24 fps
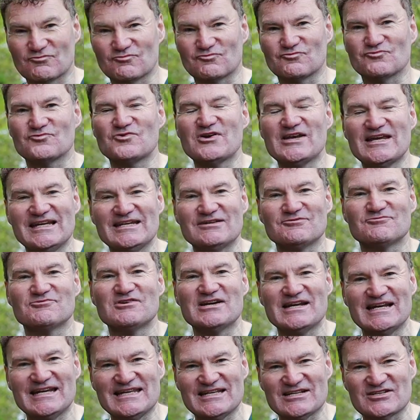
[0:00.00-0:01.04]
really,
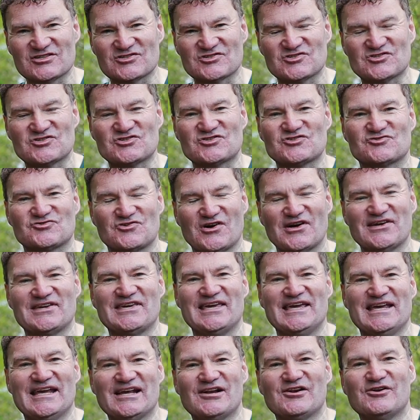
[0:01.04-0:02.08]
really
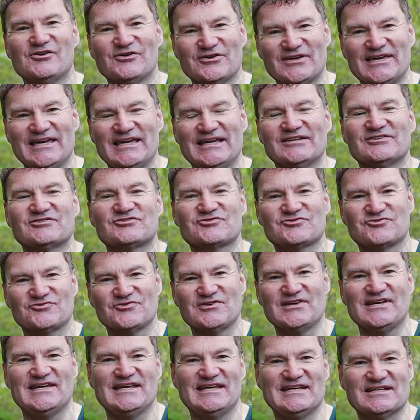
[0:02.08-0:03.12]
striking looking
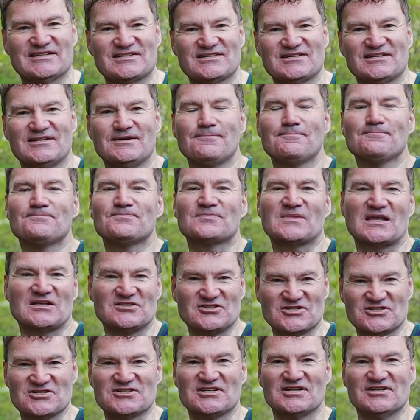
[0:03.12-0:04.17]
trees.
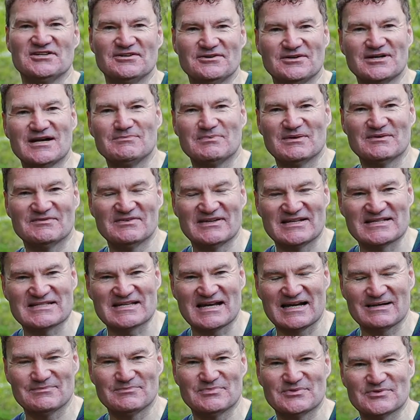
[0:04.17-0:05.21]
Just show you a couple of
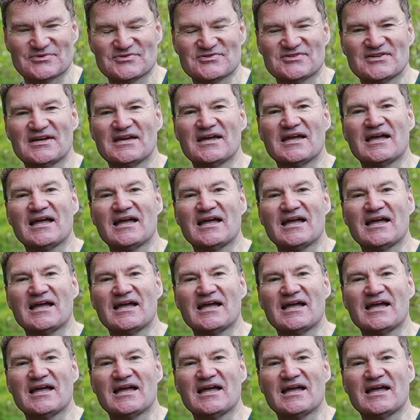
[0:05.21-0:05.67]
examples.